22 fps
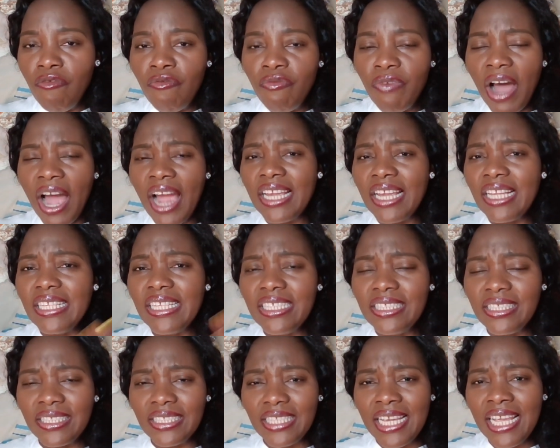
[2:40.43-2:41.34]

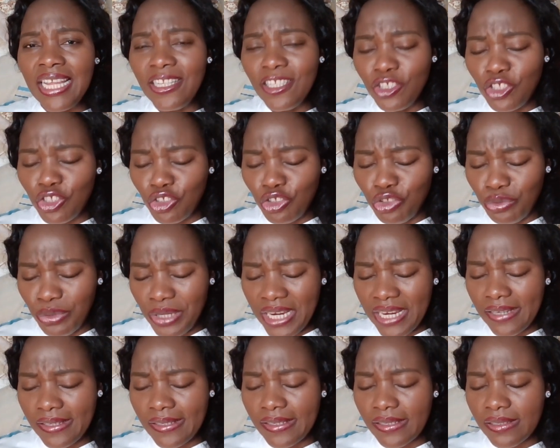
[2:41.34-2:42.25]
Violence in the
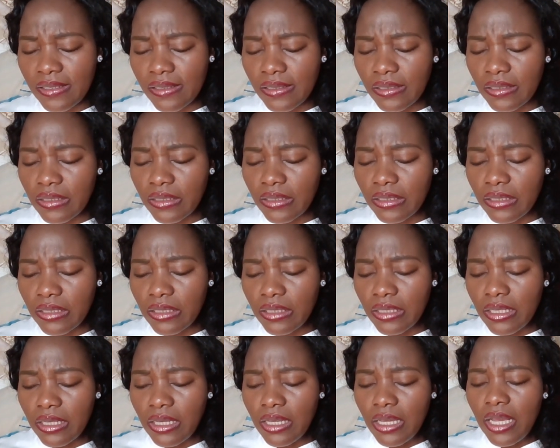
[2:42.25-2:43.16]
streets,
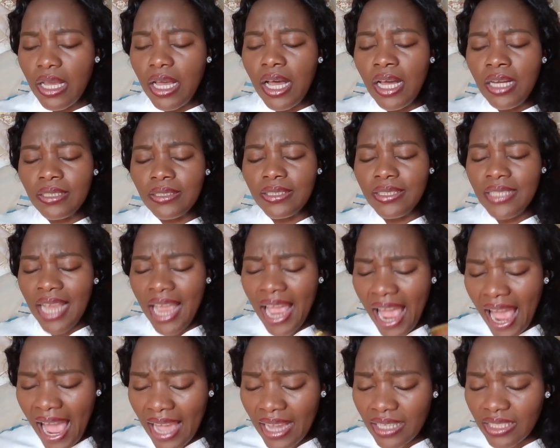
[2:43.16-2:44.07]

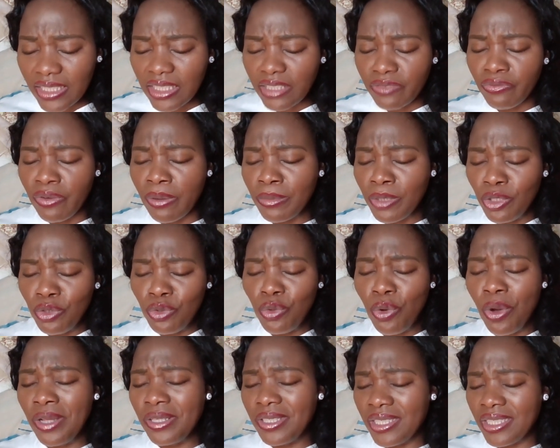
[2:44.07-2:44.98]
attacks from the
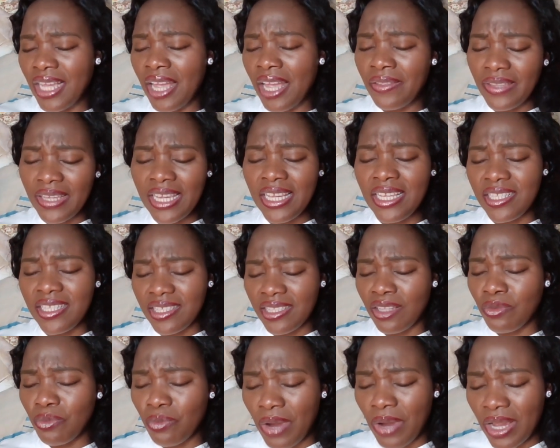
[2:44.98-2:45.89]
north, south,
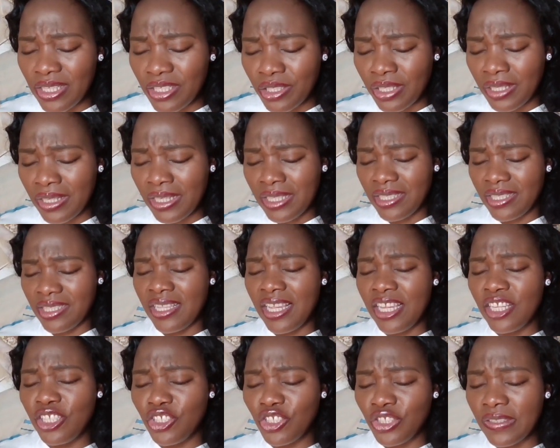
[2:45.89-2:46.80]
east, and west of this
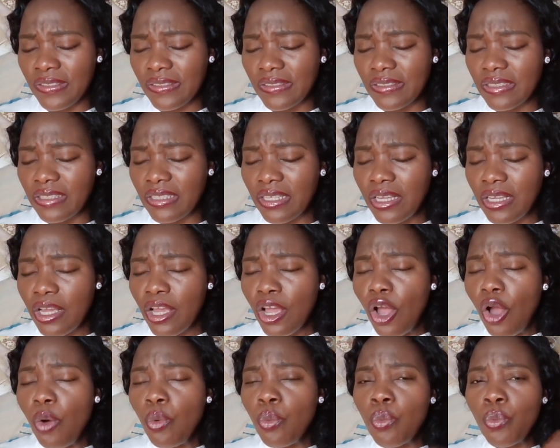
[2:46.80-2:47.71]
nation.
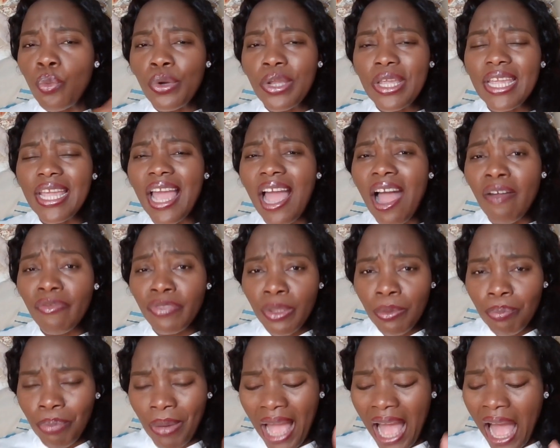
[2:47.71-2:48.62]
We have
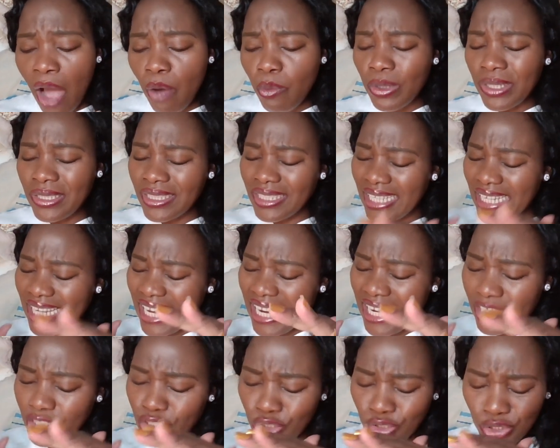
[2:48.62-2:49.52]
the power to
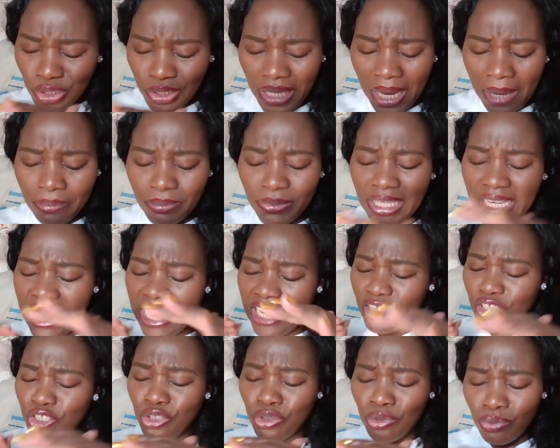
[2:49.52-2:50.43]
intercept,
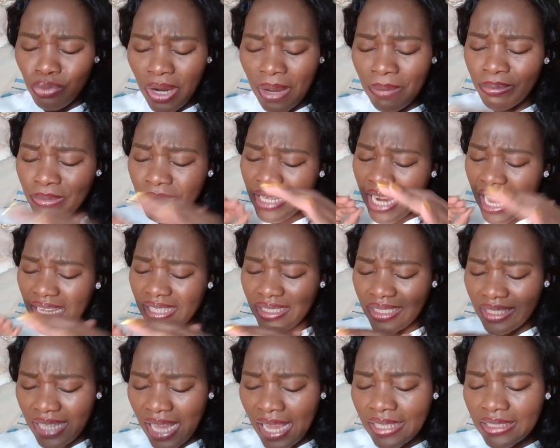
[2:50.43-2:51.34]
interrupt,
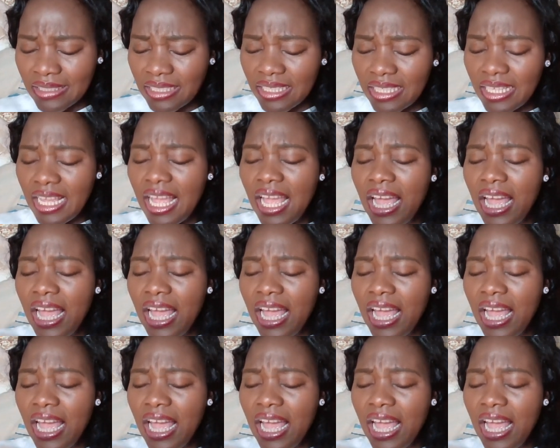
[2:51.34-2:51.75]
dissect,